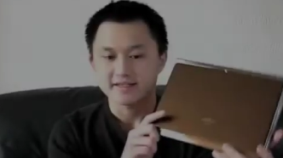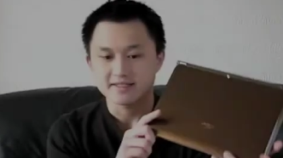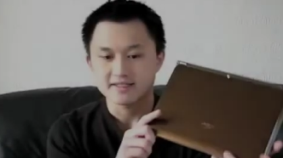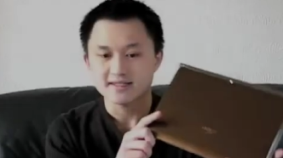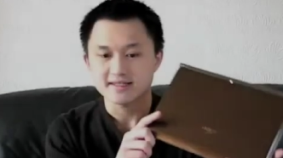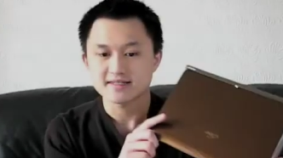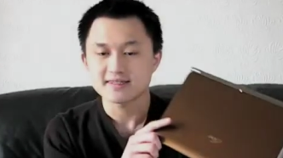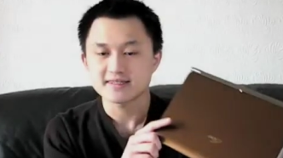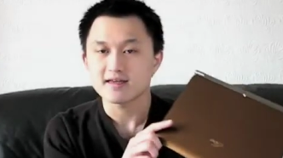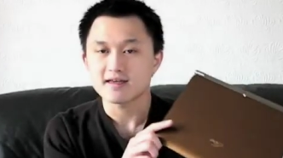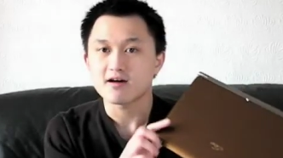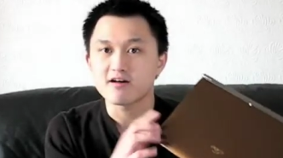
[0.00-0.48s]
so
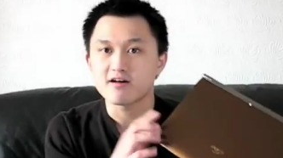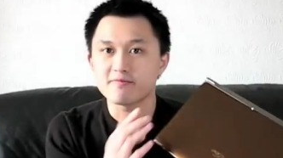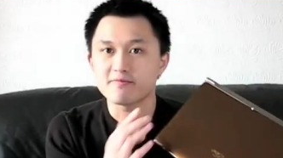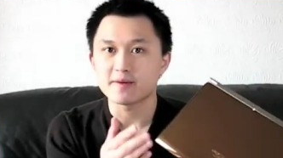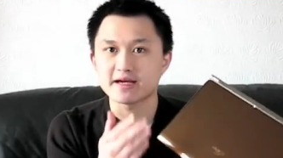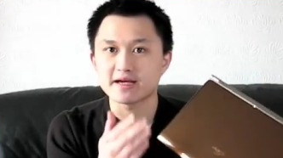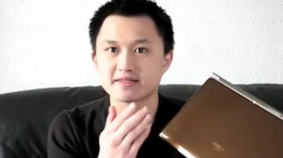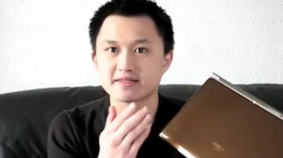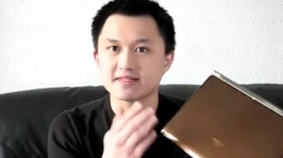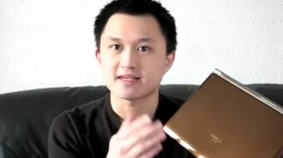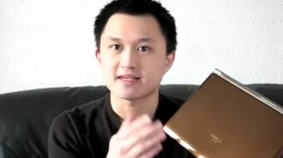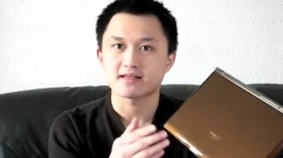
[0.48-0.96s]
let's start off
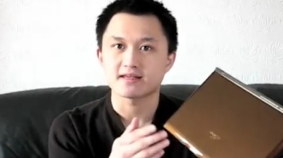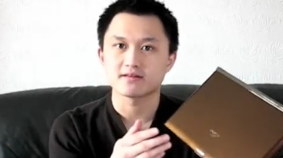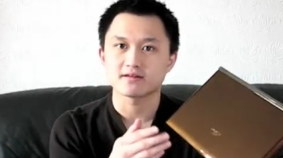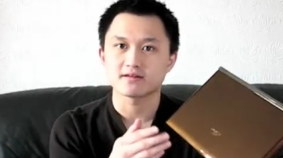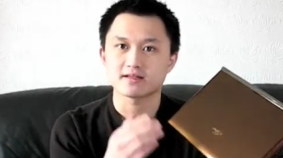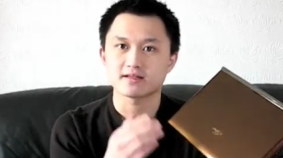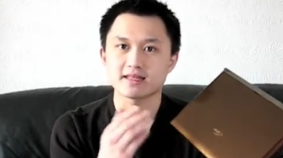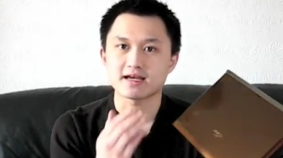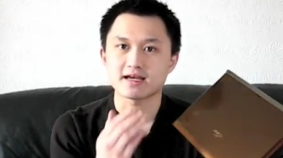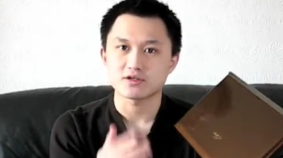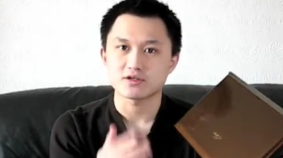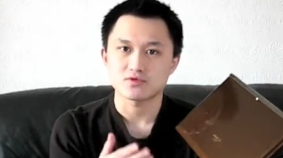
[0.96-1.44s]
by taking a
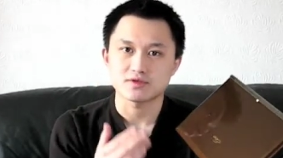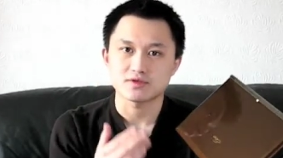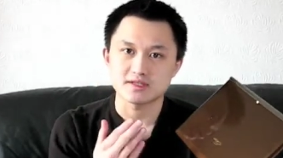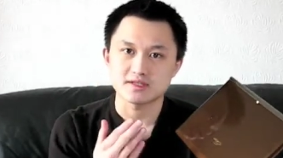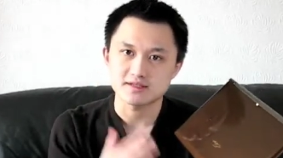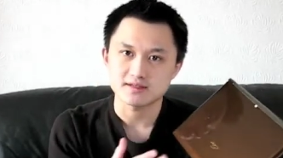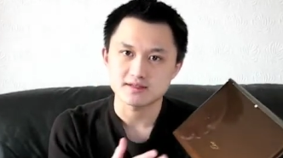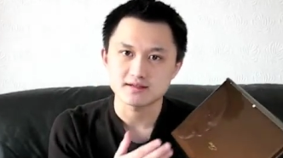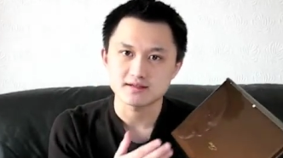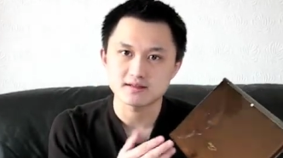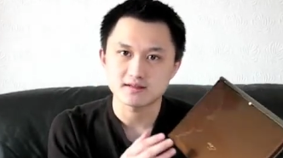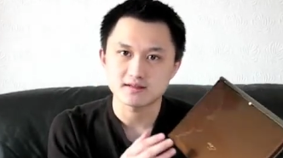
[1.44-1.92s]
look at the actual
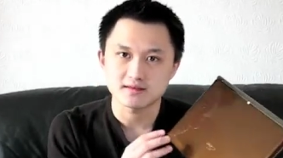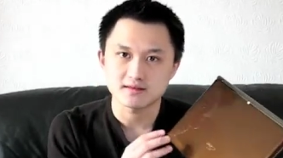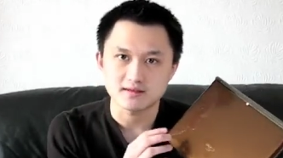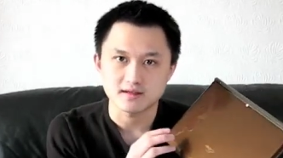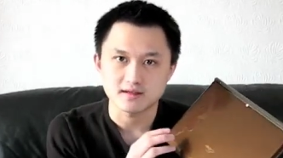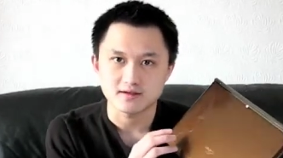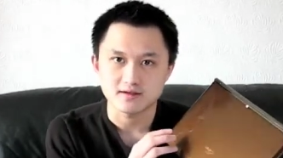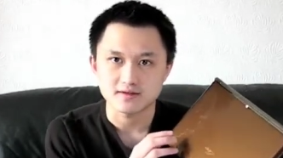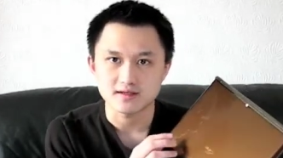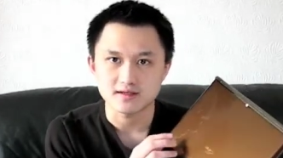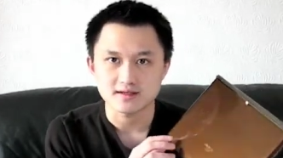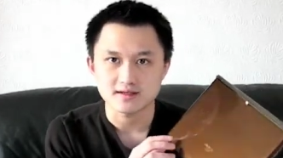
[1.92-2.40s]
design of the
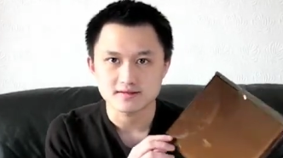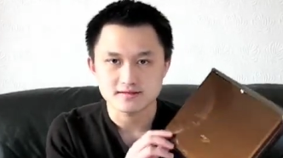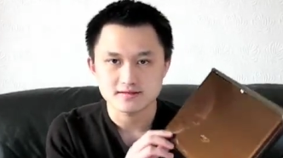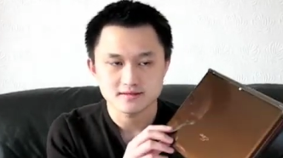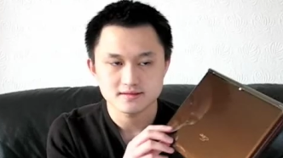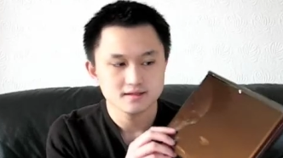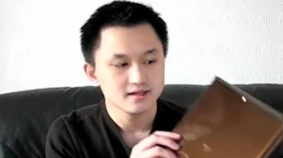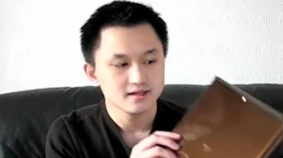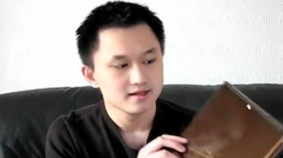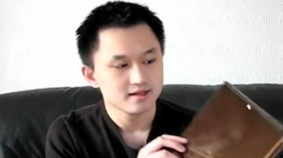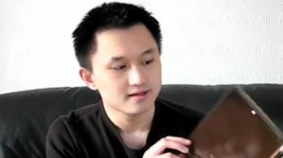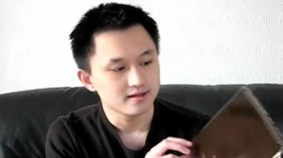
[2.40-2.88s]
unit.